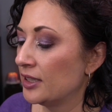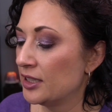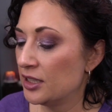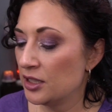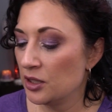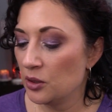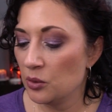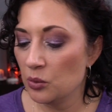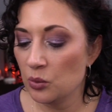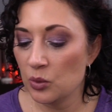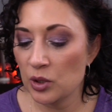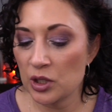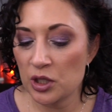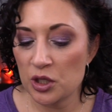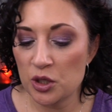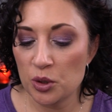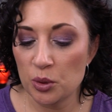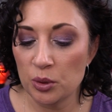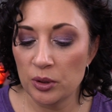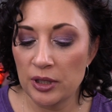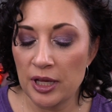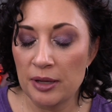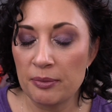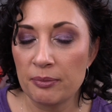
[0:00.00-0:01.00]
don't want
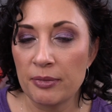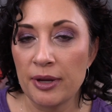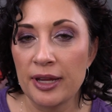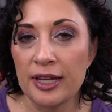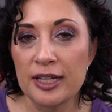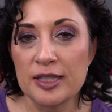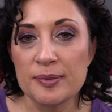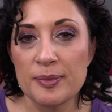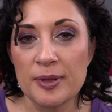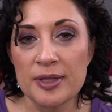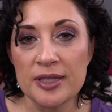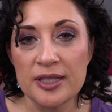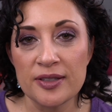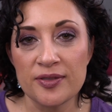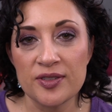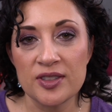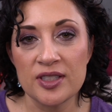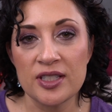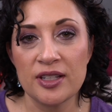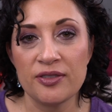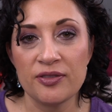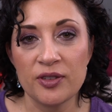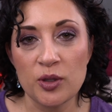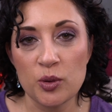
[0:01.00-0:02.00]
to let my expensive
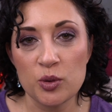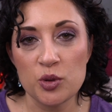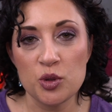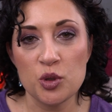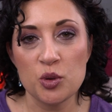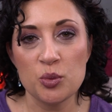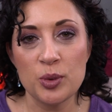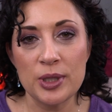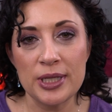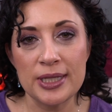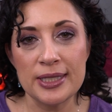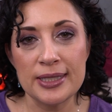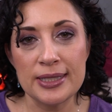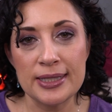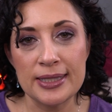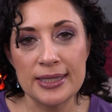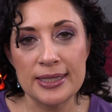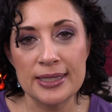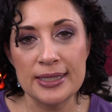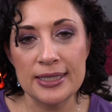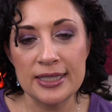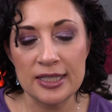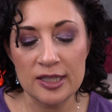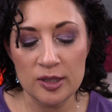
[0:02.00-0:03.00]
stuff go to
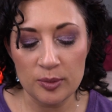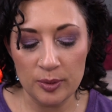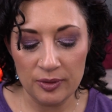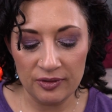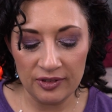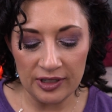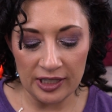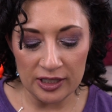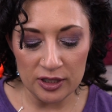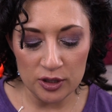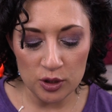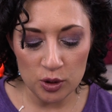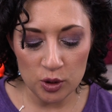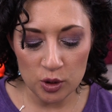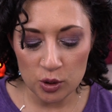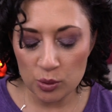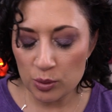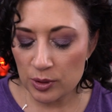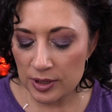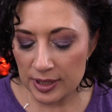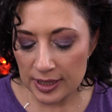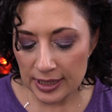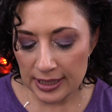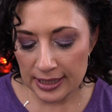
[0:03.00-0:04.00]
waste, so we've got to
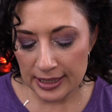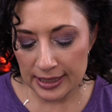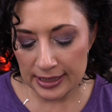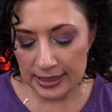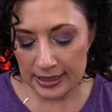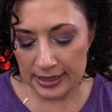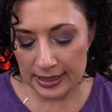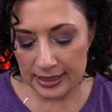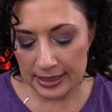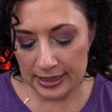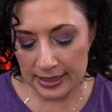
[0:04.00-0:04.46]
use it.